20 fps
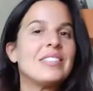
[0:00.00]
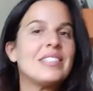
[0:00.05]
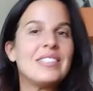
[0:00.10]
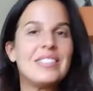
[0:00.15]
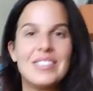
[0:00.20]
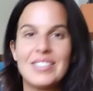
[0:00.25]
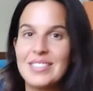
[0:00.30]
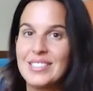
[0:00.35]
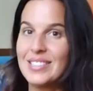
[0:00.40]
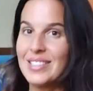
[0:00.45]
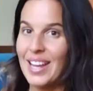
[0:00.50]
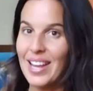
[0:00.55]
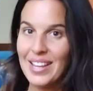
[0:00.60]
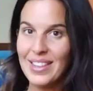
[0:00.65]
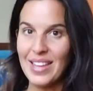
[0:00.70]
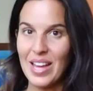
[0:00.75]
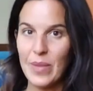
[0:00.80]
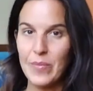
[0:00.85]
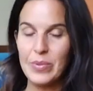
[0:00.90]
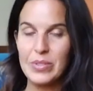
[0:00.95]
stay in
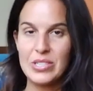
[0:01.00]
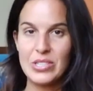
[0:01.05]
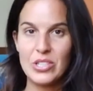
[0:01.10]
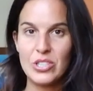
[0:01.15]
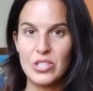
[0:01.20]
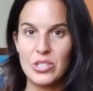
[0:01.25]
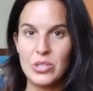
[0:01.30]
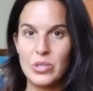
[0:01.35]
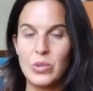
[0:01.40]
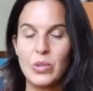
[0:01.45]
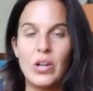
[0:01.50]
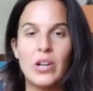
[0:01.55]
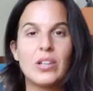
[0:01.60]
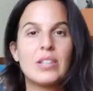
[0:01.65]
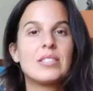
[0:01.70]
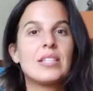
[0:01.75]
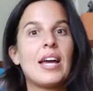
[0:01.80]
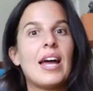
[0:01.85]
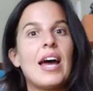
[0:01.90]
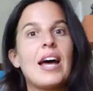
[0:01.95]
that position too long because
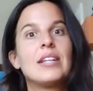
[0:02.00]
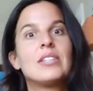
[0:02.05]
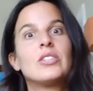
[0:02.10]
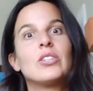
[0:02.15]
I had to